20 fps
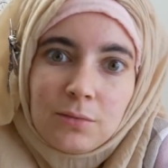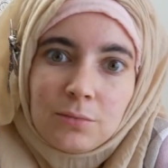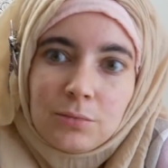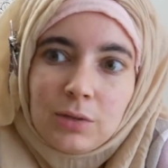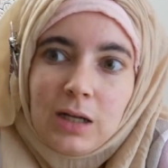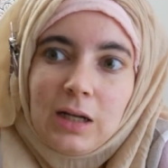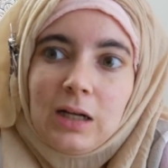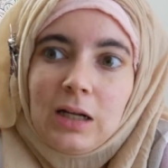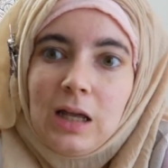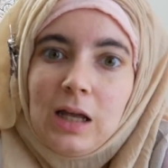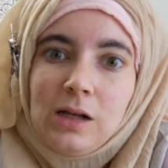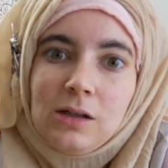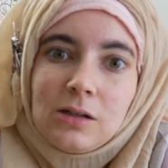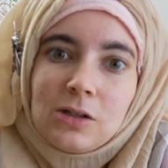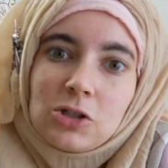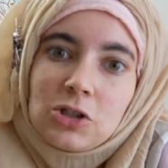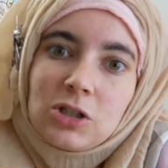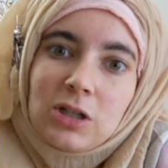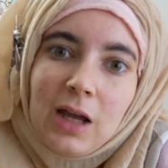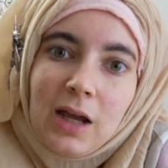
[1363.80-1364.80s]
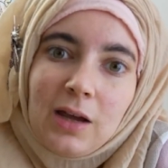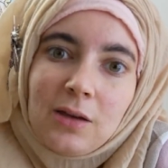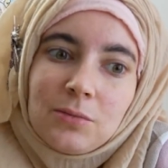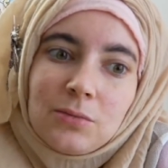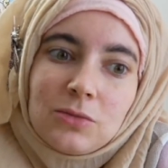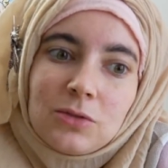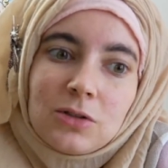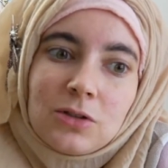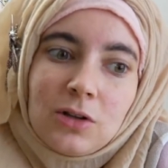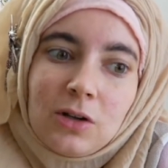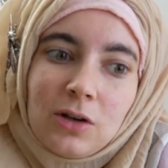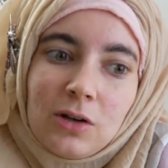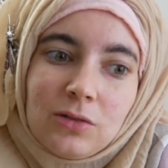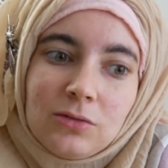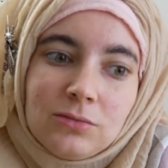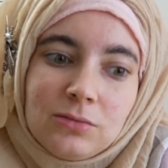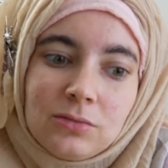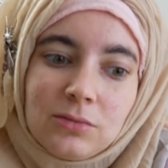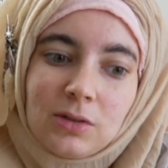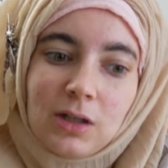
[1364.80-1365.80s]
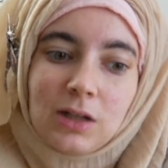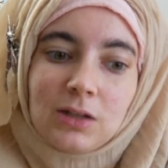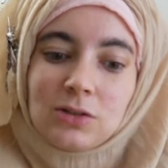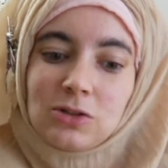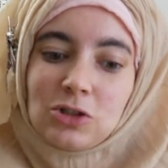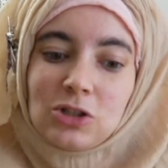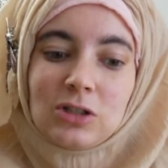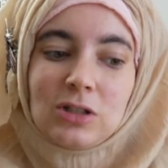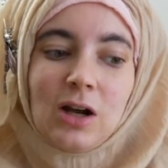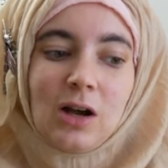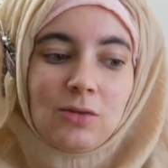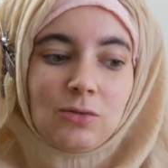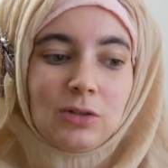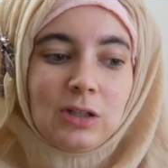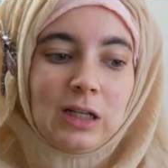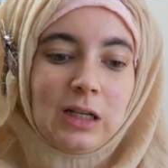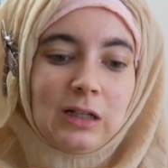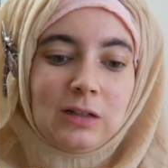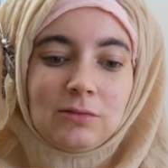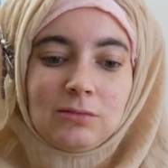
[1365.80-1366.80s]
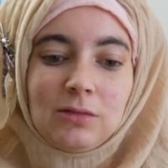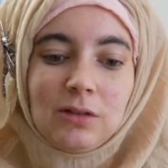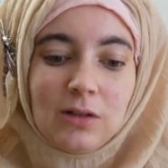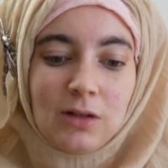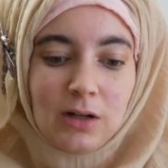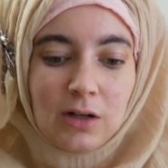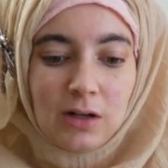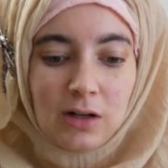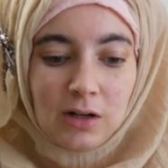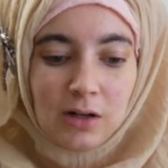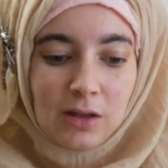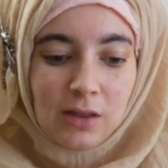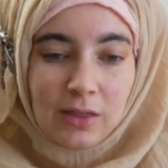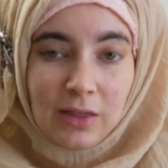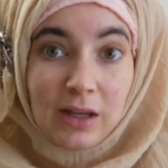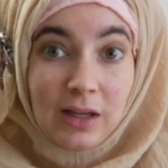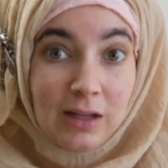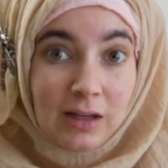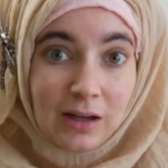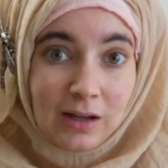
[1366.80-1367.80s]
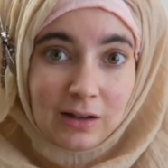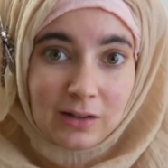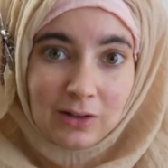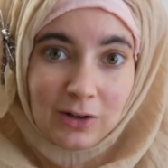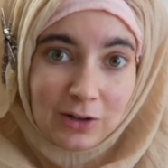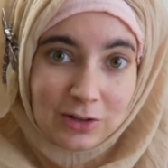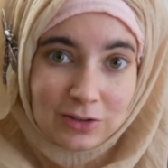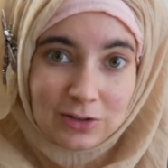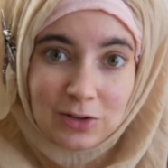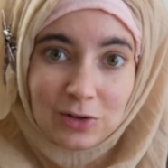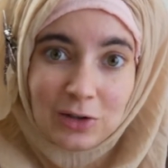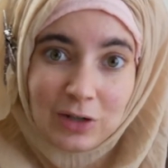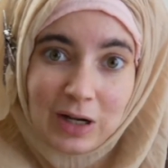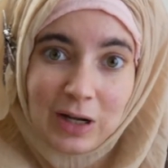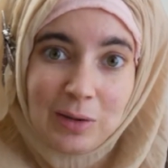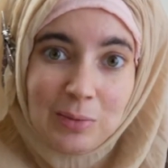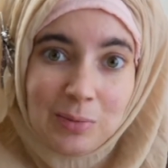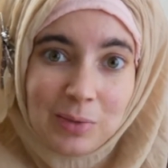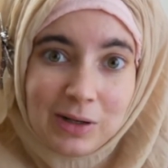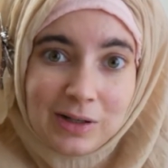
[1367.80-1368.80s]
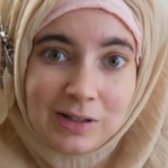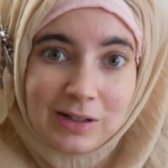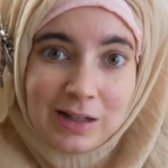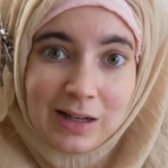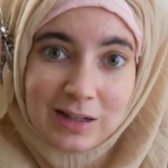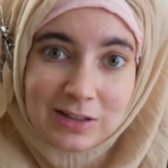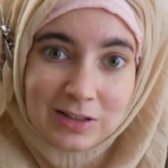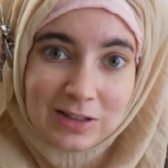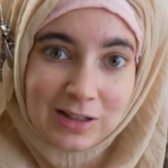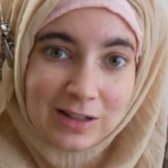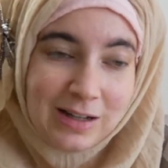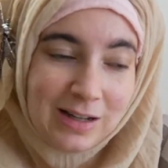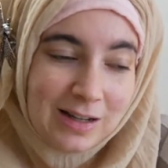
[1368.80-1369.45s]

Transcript: playing English games, you know, things she's not really thinking is learning, but yes, it